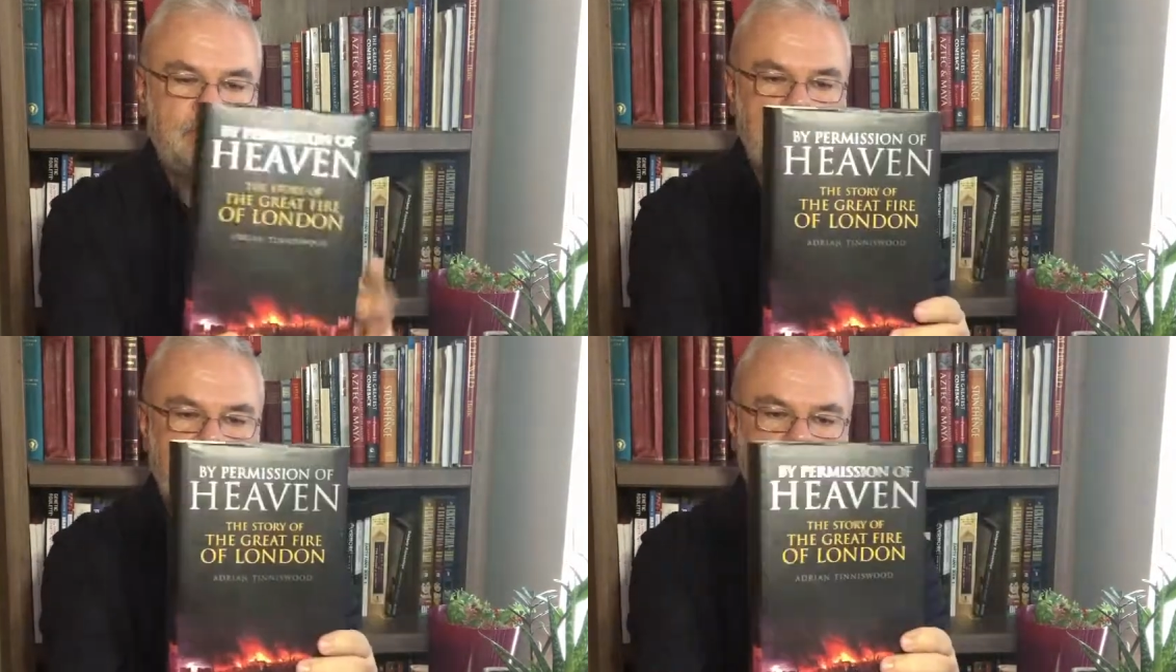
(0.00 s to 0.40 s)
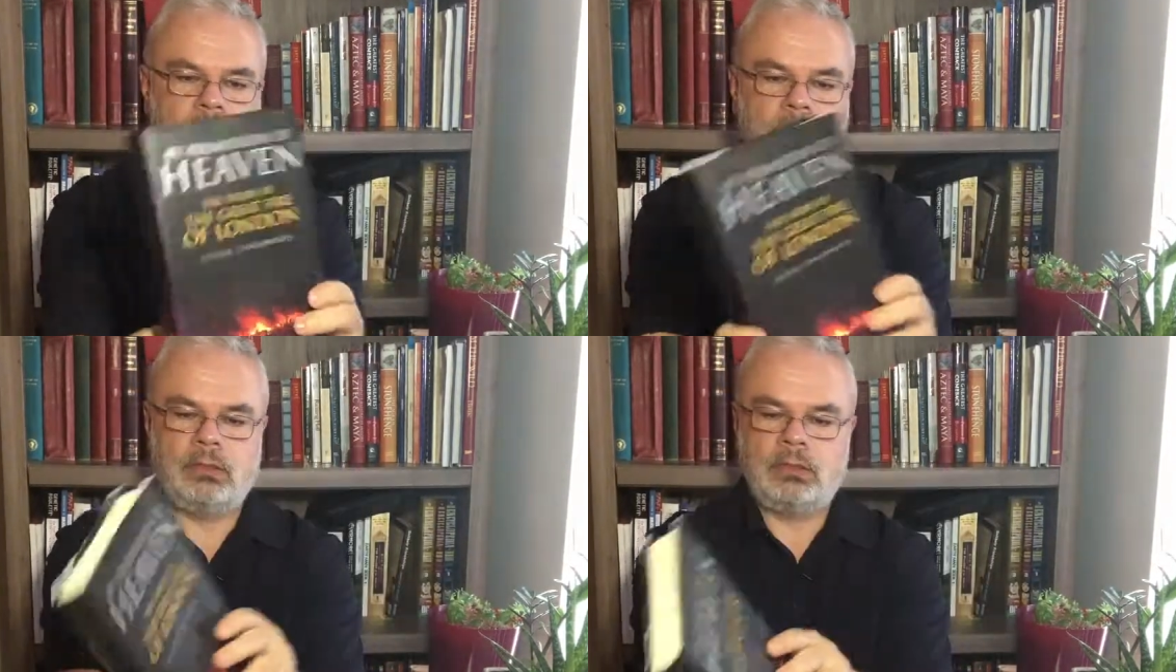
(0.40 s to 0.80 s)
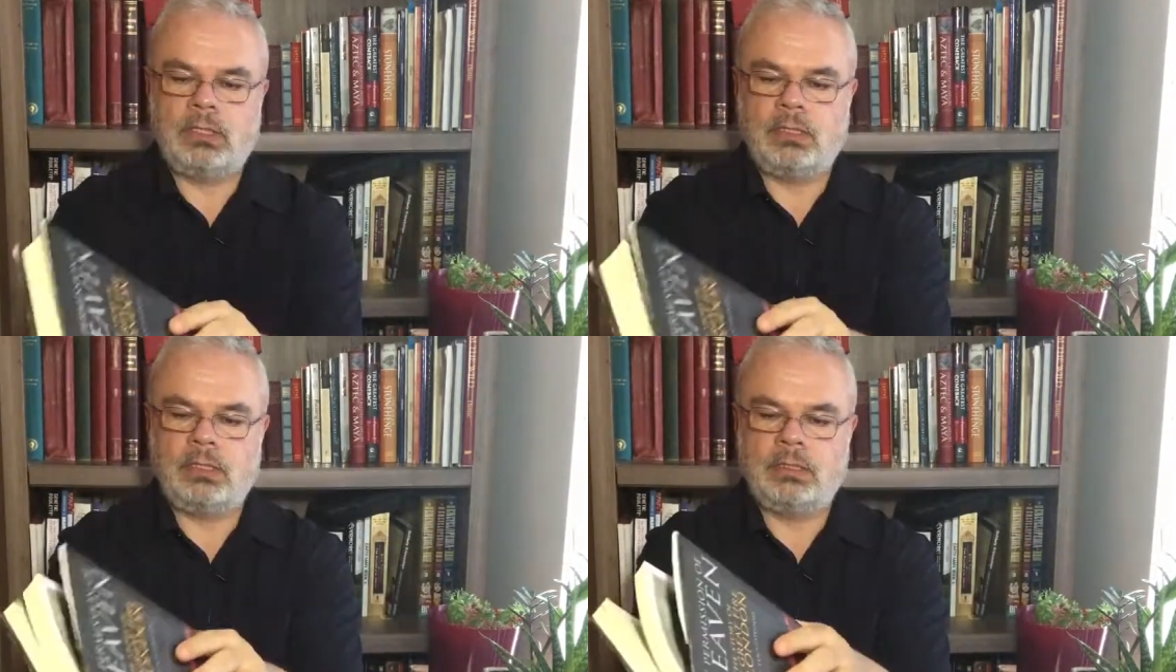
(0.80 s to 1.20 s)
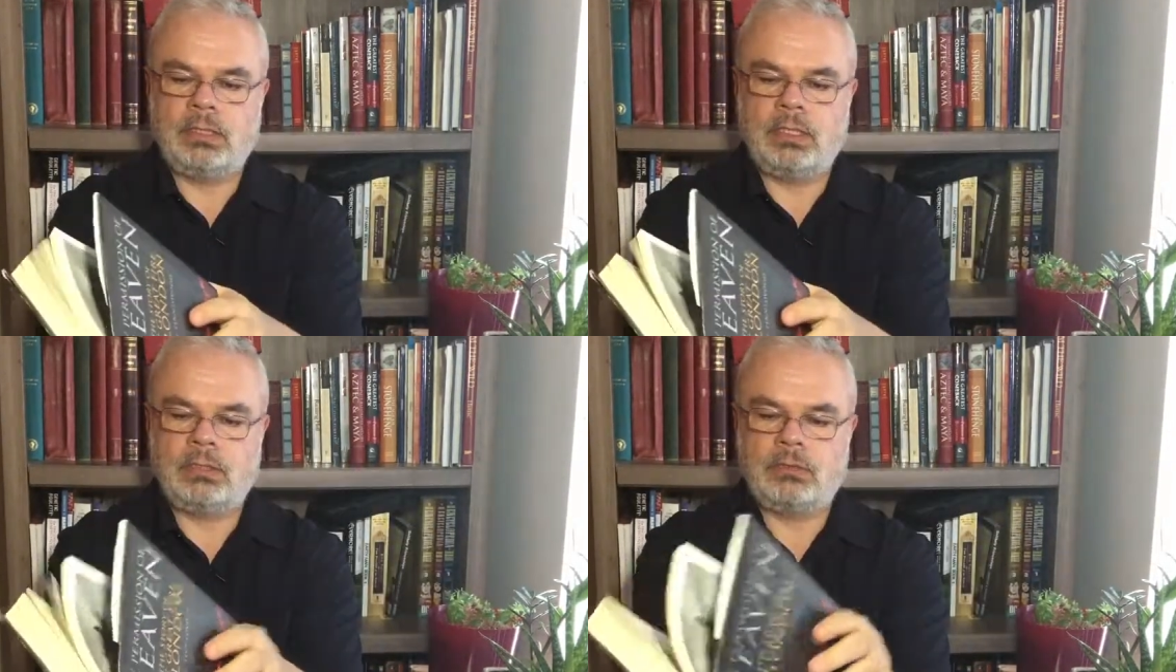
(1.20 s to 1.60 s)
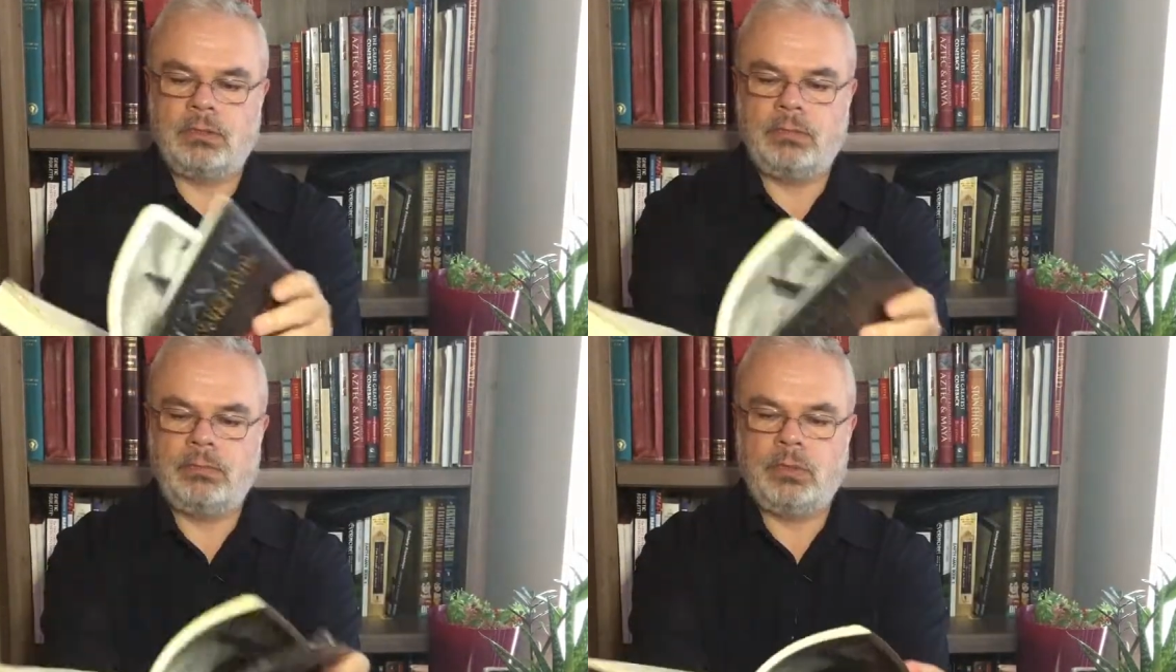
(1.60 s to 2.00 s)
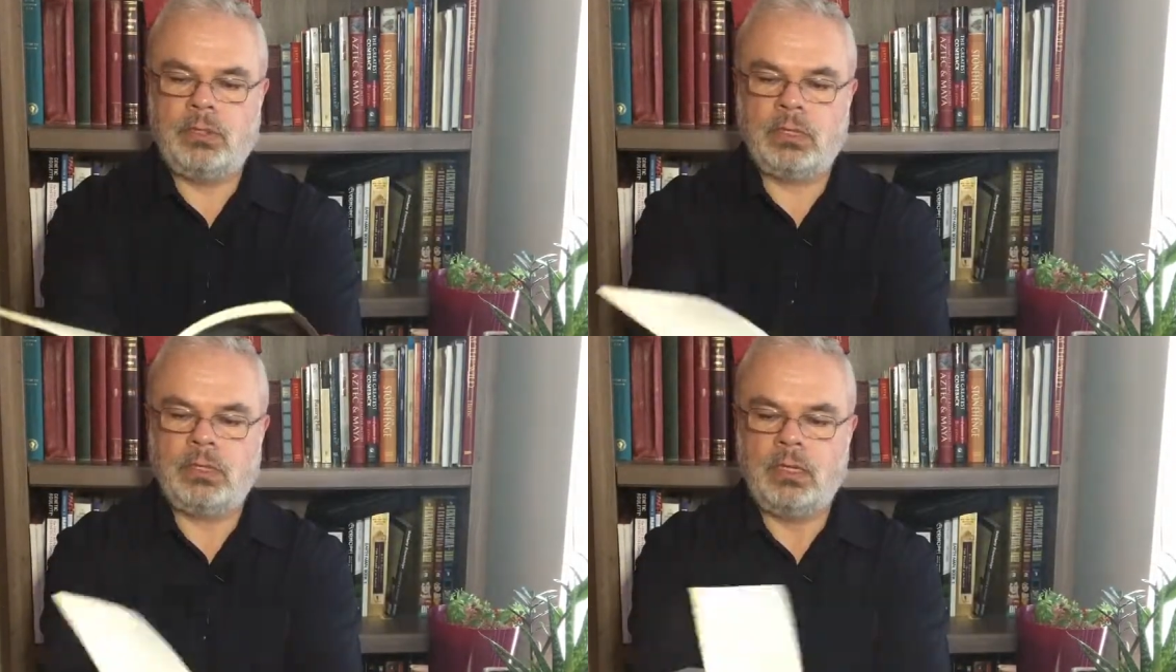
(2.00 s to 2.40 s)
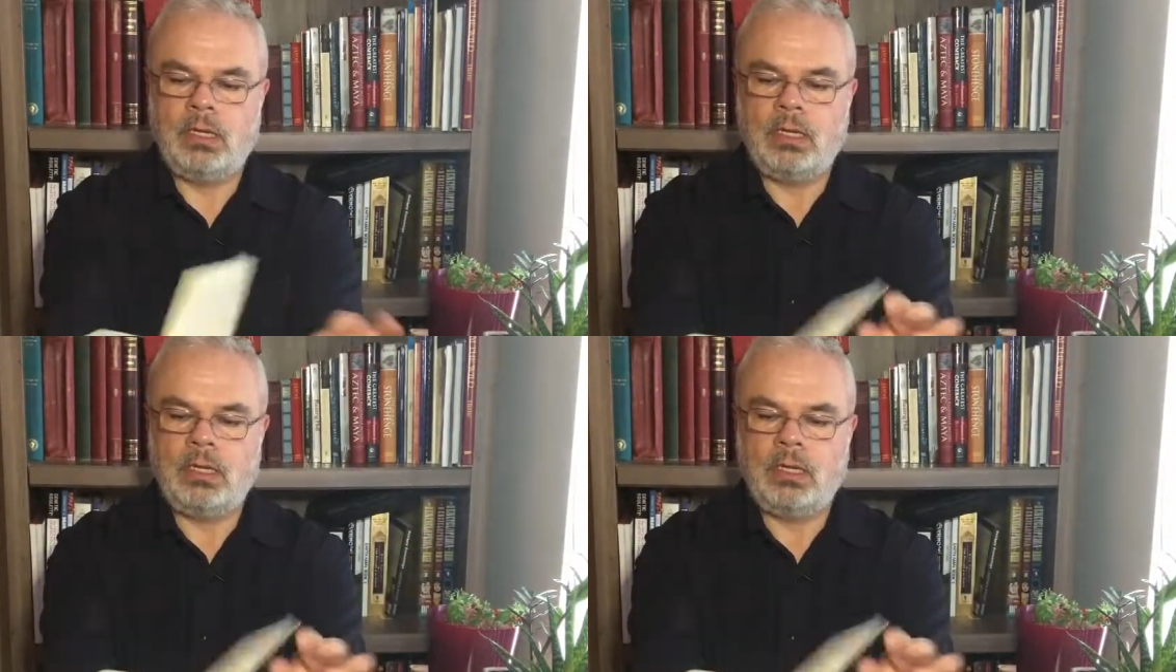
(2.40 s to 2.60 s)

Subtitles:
So this is a history book